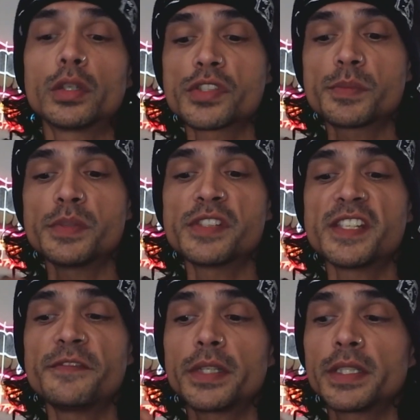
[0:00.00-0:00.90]
or
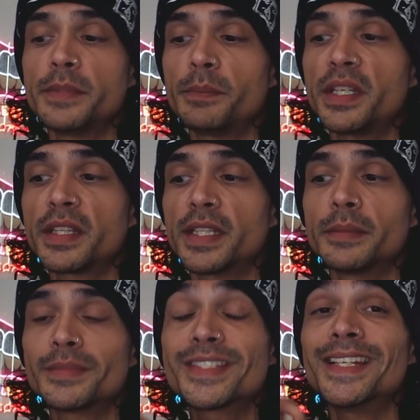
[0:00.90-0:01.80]
specifically picked
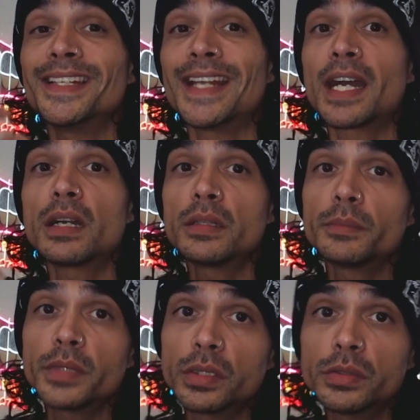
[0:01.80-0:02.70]
them to not
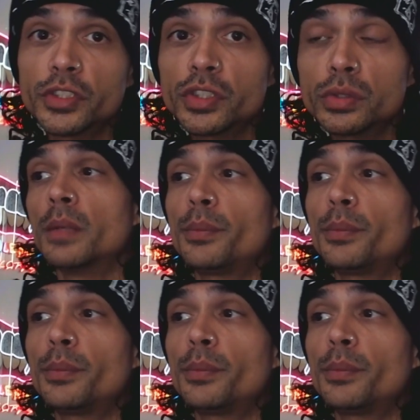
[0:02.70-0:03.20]
upload to,